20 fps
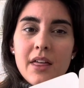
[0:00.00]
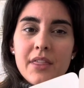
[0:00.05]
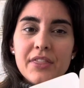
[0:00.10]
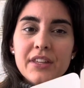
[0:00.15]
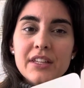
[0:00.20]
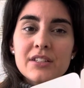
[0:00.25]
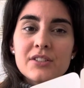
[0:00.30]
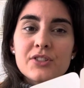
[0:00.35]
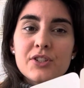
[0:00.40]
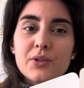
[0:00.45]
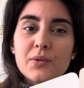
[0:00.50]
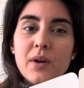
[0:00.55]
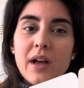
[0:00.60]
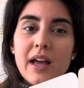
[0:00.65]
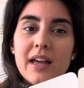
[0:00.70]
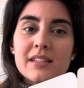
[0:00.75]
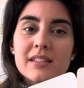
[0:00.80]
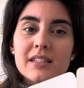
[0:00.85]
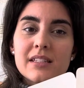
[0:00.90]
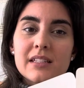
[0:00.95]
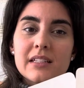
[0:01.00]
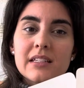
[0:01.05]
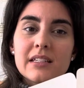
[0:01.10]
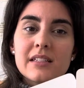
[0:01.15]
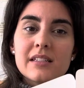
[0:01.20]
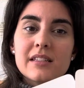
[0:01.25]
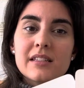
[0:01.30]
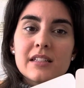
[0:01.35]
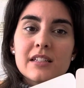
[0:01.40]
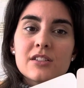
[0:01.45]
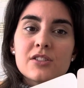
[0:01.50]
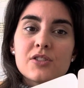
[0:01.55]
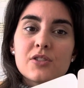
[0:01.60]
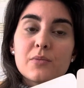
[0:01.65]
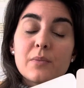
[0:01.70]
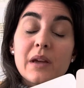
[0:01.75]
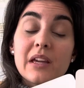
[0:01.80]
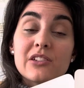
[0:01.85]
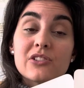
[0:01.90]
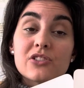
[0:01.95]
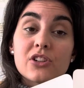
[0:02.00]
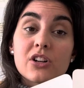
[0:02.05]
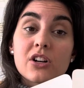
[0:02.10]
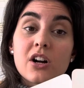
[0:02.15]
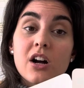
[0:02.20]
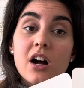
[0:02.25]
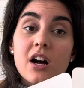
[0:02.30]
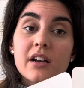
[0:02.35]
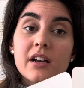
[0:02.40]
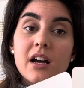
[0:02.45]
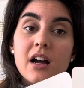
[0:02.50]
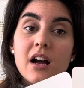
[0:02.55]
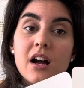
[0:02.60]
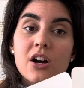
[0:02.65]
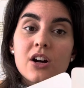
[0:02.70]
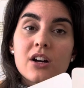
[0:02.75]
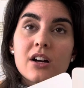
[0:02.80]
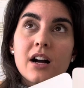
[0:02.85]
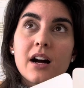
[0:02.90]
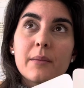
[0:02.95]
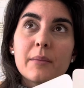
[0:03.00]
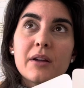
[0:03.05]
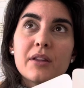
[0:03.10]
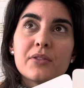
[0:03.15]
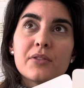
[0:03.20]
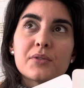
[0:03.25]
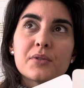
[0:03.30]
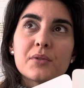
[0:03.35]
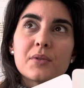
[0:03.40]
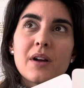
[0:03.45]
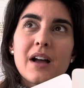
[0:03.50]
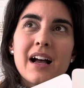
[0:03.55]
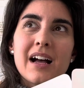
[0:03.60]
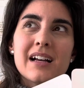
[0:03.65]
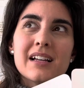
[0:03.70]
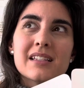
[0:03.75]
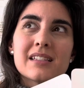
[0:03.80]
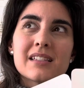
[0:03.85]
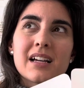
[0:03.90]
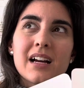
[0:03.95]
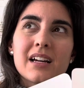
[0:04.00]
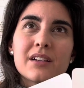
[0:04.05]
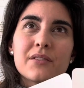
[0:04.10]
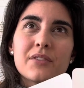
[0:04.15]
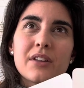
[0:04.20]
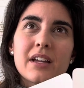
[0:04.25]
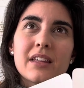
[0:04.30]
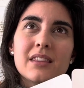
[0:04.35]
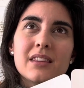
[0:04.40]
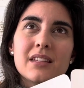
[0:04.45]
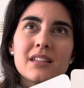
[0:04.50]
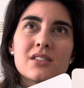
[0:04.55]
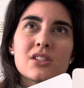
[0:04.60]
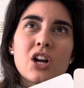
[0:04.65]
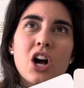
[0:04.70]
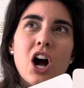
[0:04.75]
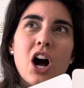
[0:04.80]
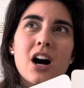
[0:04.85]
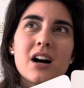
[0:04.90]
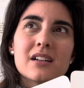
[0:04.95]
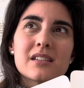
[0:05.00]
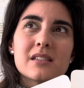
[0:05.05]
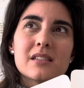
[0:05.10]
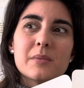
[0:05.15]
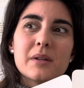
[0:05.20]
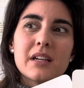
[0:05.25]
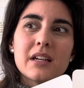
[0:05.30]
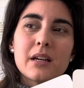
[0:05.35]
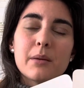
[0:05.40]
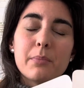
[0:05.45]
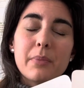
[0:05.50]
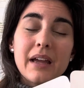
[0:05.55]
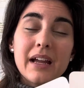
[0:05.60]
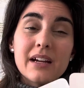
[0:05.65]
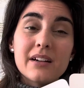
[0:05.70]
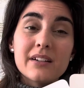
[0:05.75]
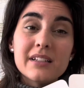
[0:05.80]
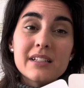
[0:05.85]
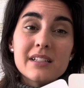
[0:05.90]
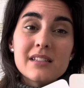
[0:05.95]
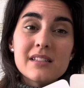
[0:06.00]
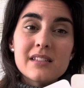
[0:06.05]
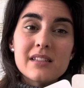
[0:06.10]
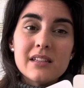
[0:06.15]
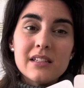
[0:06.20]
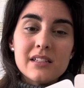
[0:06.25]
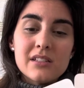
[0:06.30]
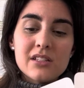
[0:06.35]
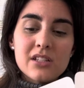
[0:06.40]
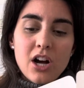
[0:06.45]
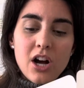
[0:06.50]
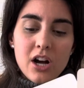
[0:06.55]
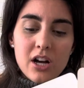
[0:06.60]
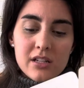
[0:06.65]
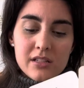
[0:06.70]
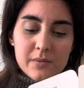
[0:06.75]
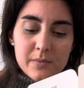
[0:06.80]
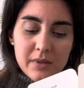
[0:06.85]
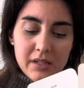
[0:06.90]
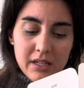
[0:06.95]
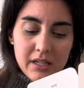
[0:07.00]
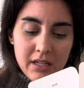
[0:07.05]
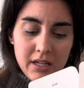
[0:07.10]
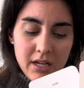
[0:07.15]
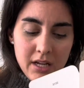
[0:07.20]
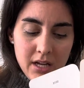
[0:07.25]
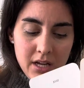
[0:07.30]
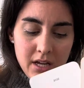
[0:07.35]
These two entities, these two major arcana, are coming through as kind of like these cosmic parents, these cosmic,